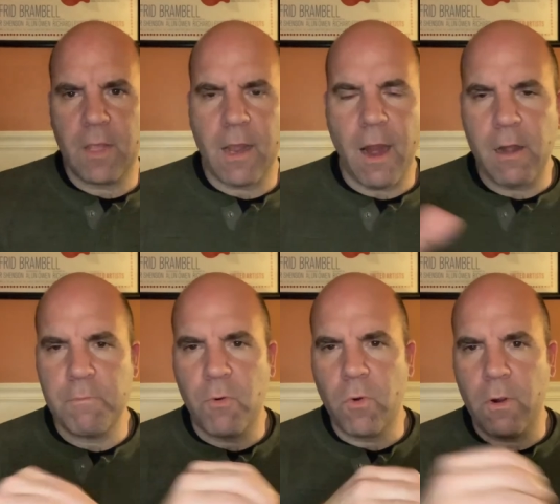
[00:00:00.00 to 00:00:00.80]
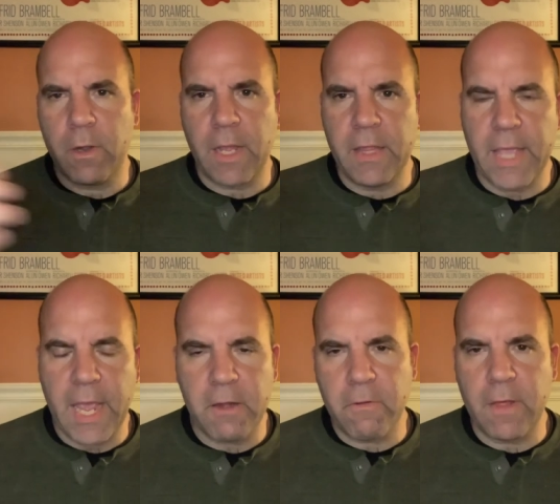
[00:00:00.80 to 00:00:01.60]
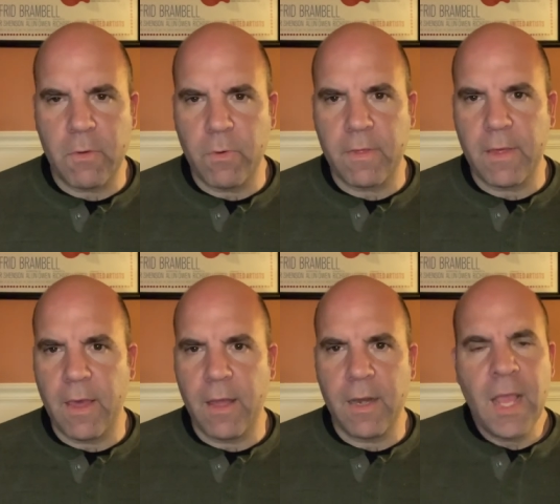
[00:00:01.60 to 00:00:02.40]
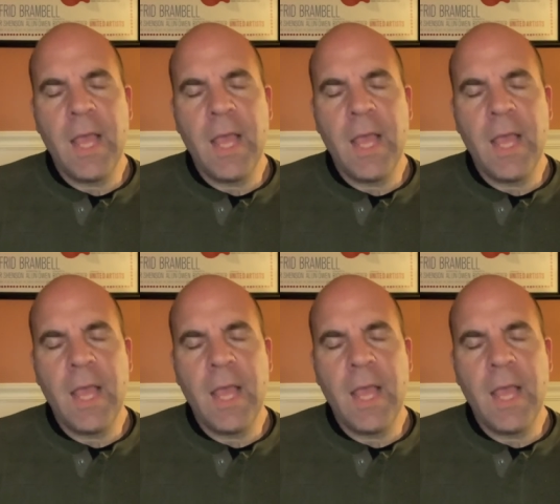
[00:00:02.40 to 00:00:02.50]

cardboard container that it was in.